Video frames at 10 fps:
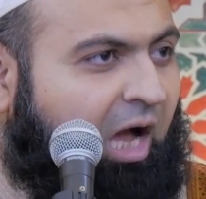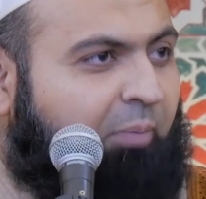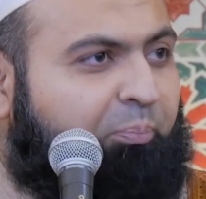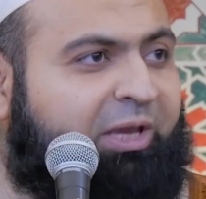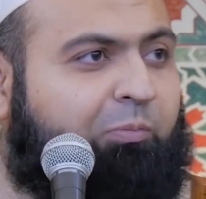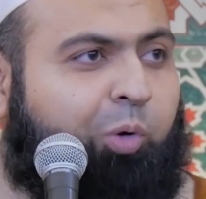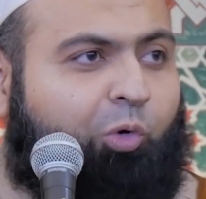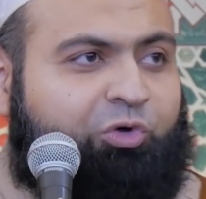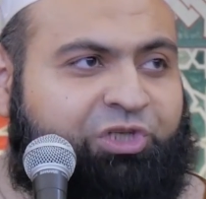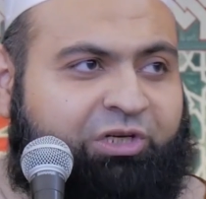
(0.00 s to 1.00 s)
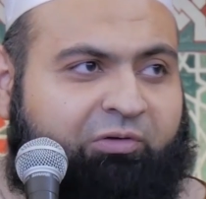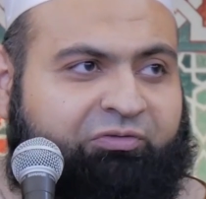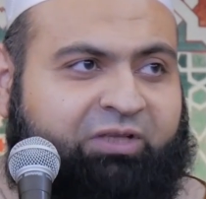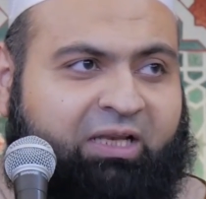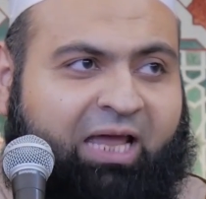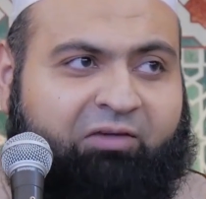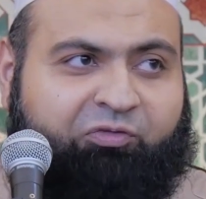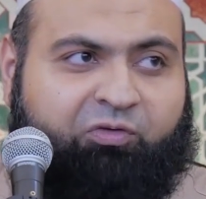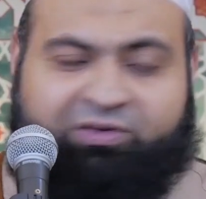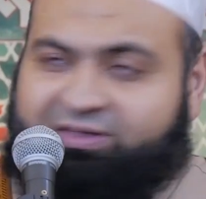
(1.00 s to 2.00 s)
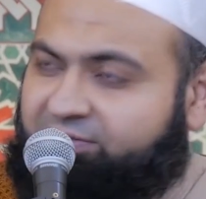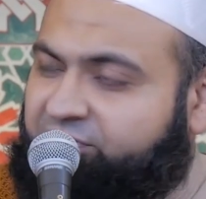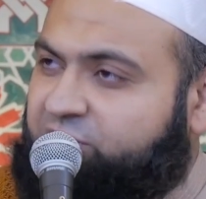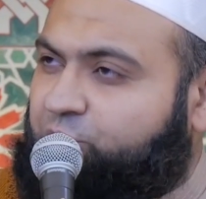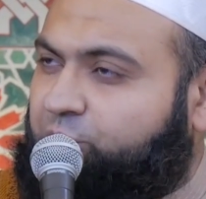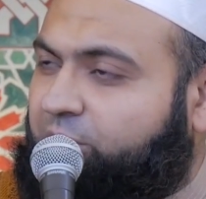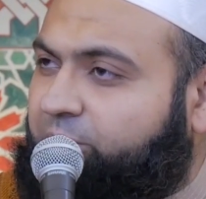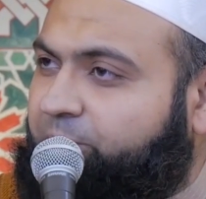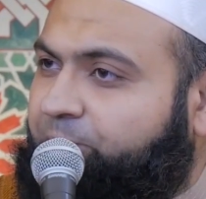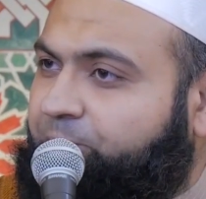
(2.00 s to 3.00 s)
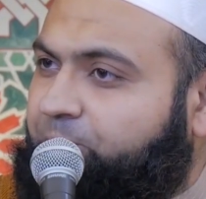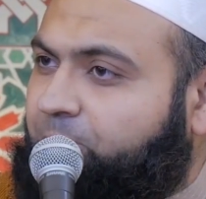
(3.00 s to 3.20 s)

A big portion of the life of individual